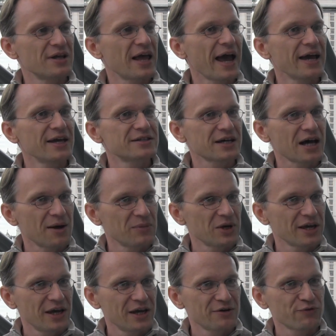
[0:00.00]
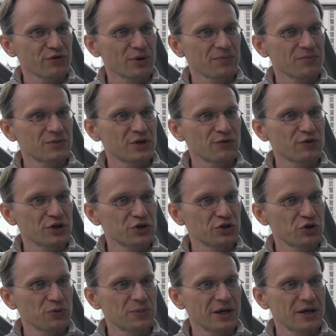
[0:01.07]
aid coming in from different
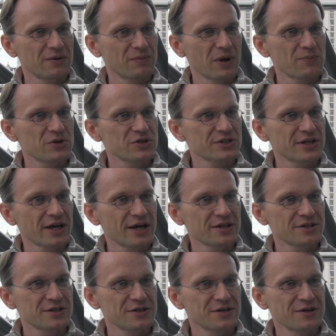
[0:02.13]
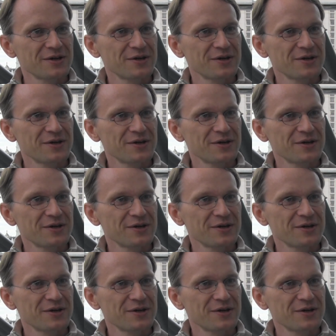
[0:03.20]
European member states,